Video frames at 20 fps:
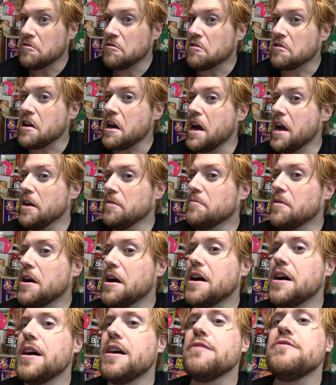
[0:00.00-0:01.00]
Okay,
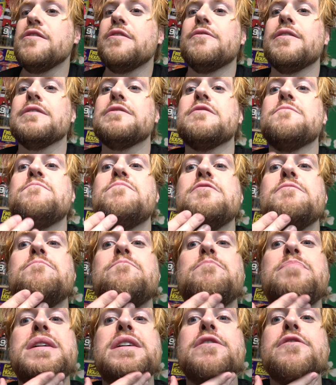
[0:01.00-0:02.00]
uh, you know what? The, the
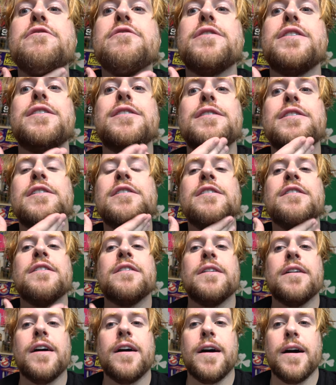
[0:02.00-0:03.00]
beard,
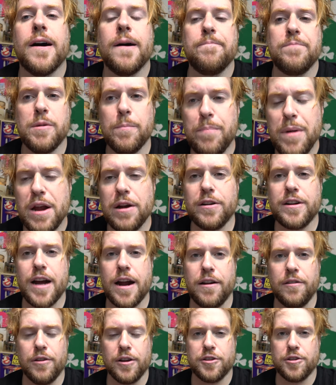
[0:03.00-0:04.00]
uh, the beard
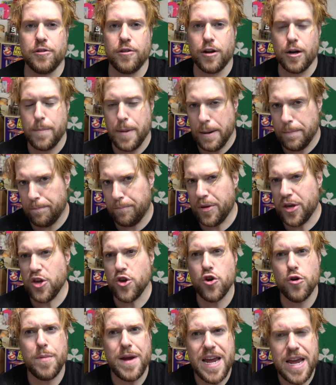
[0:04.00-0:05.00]
kind of looks a little bit
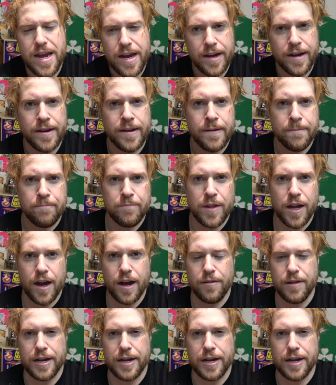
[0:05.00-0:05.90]
puby, uh,